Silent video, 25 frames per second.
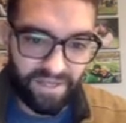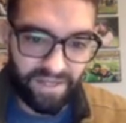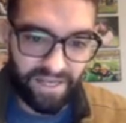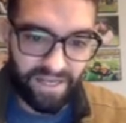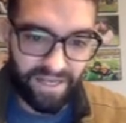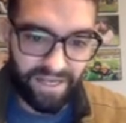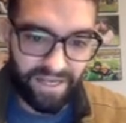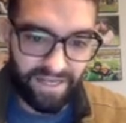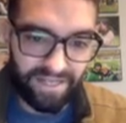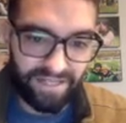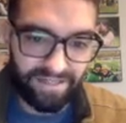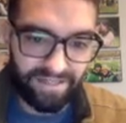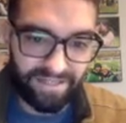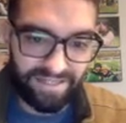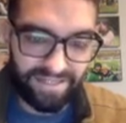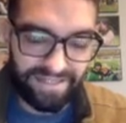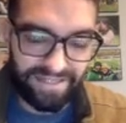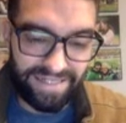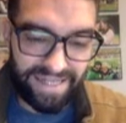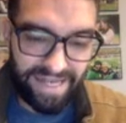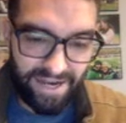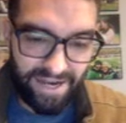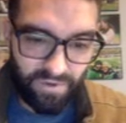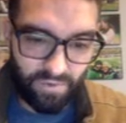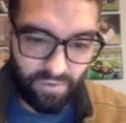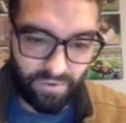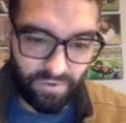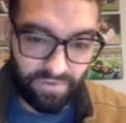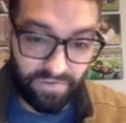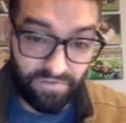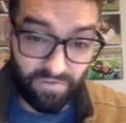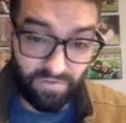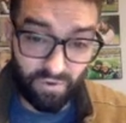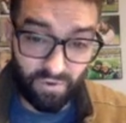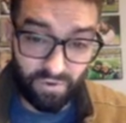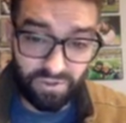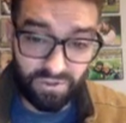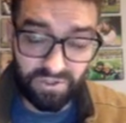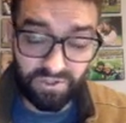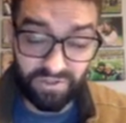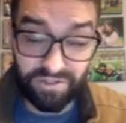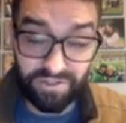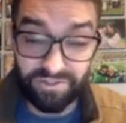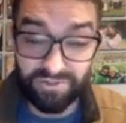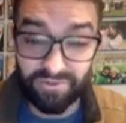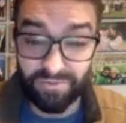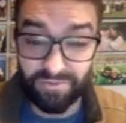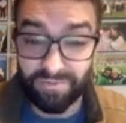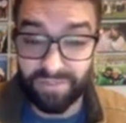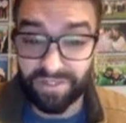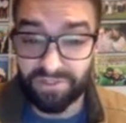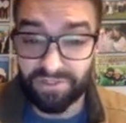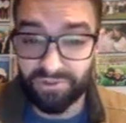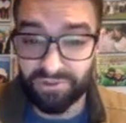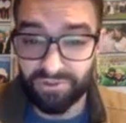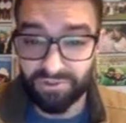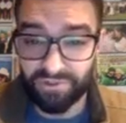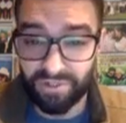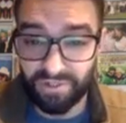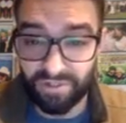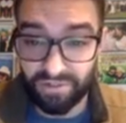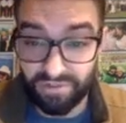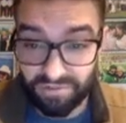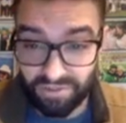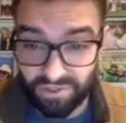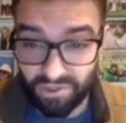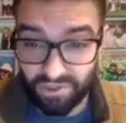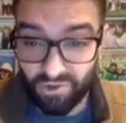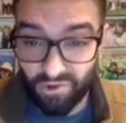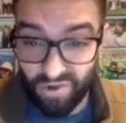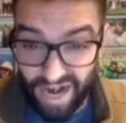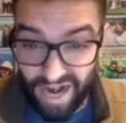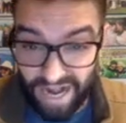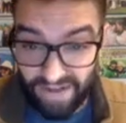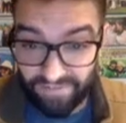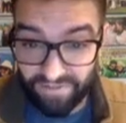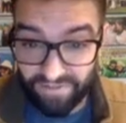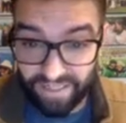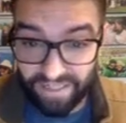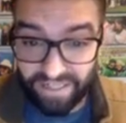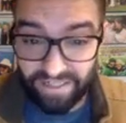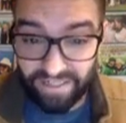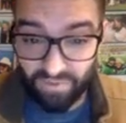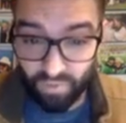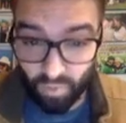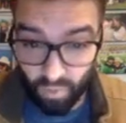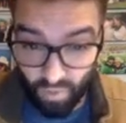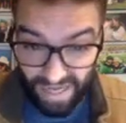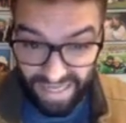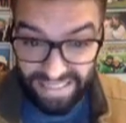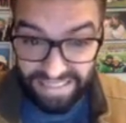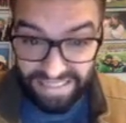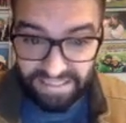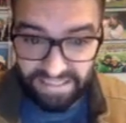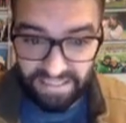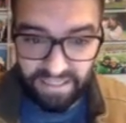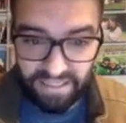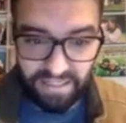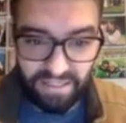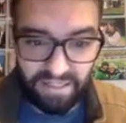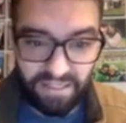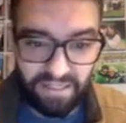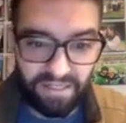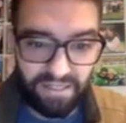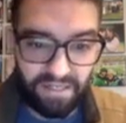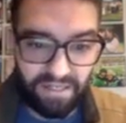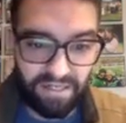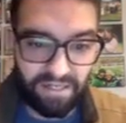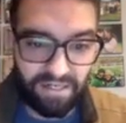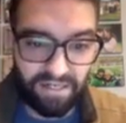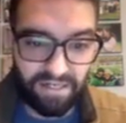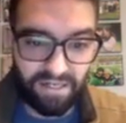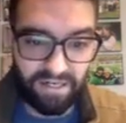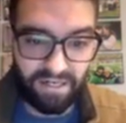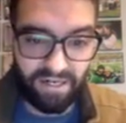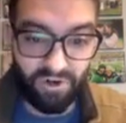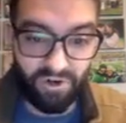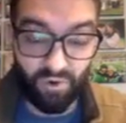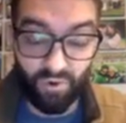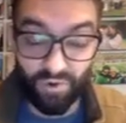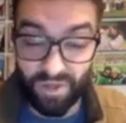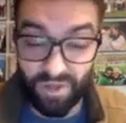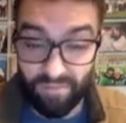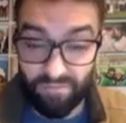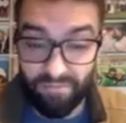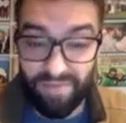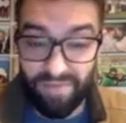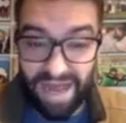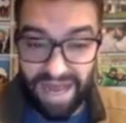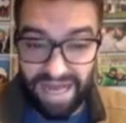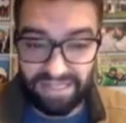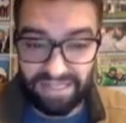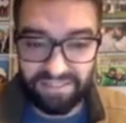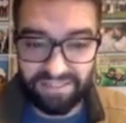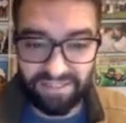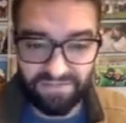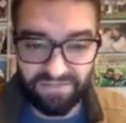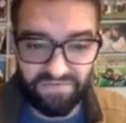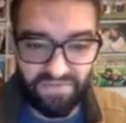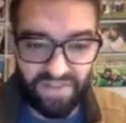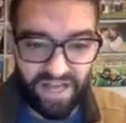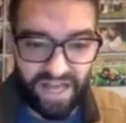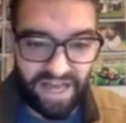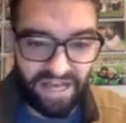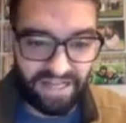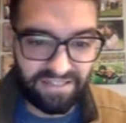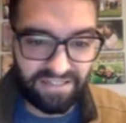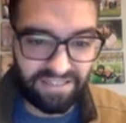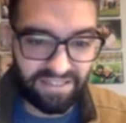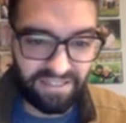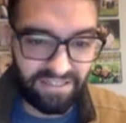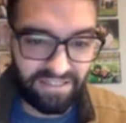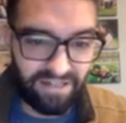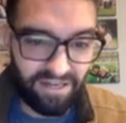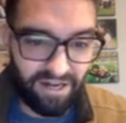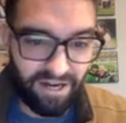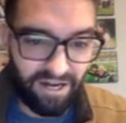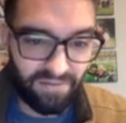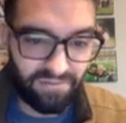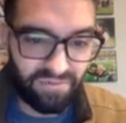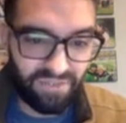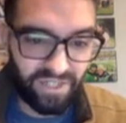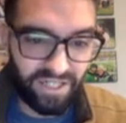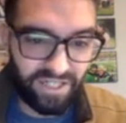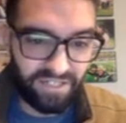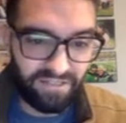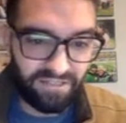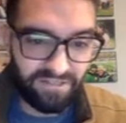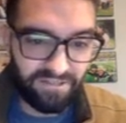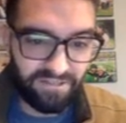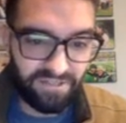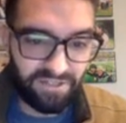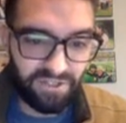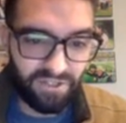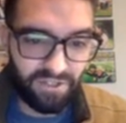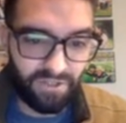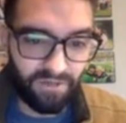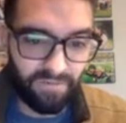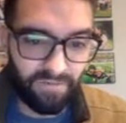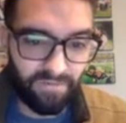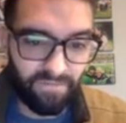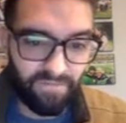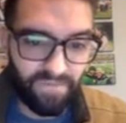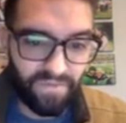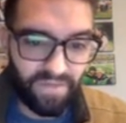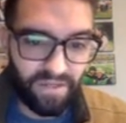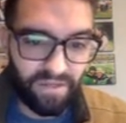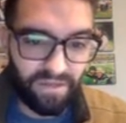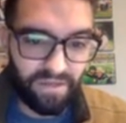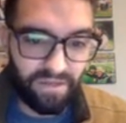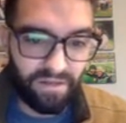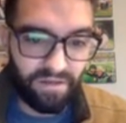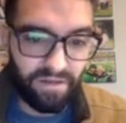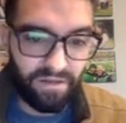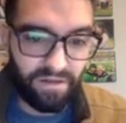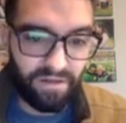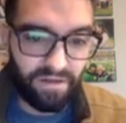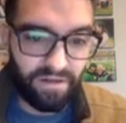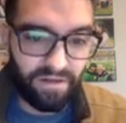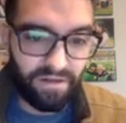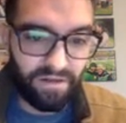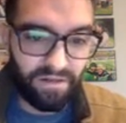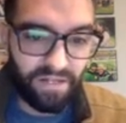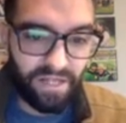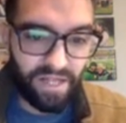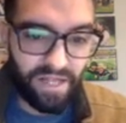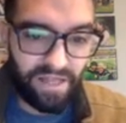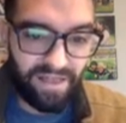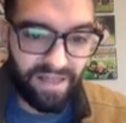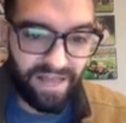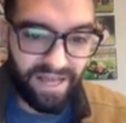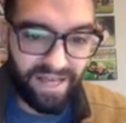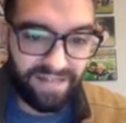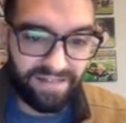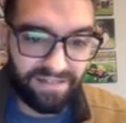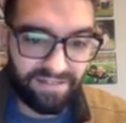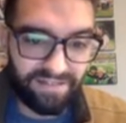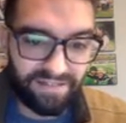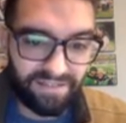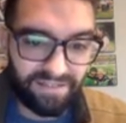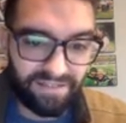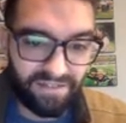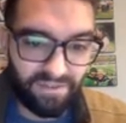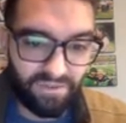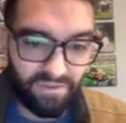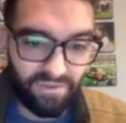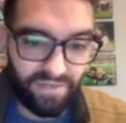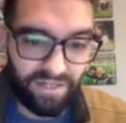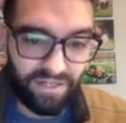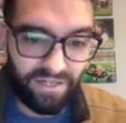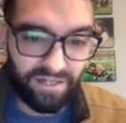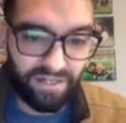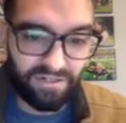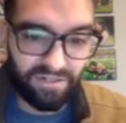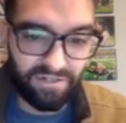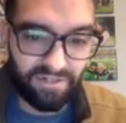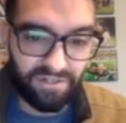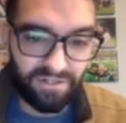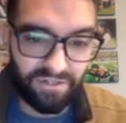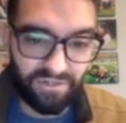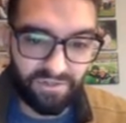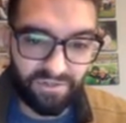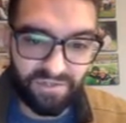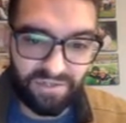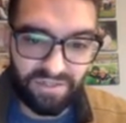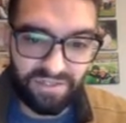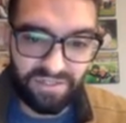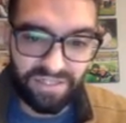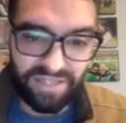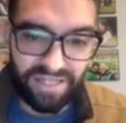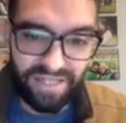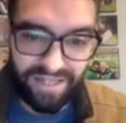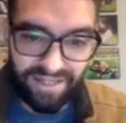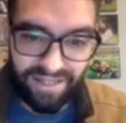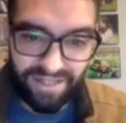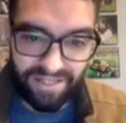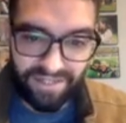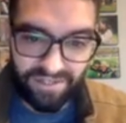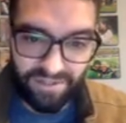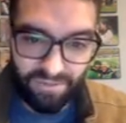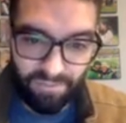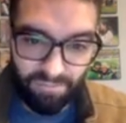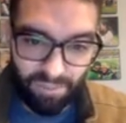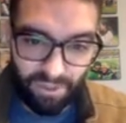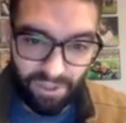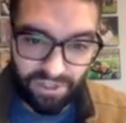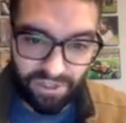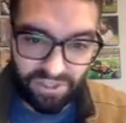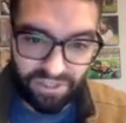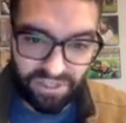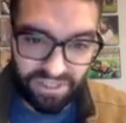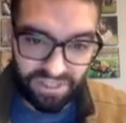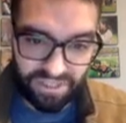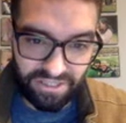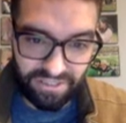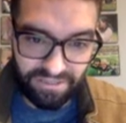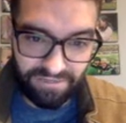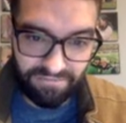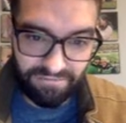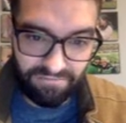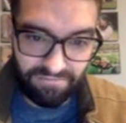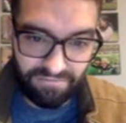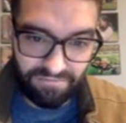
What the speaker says: and the downward force, so this would be due to gravity and weight or the mass of that object. So that is 300 newtons. And then the person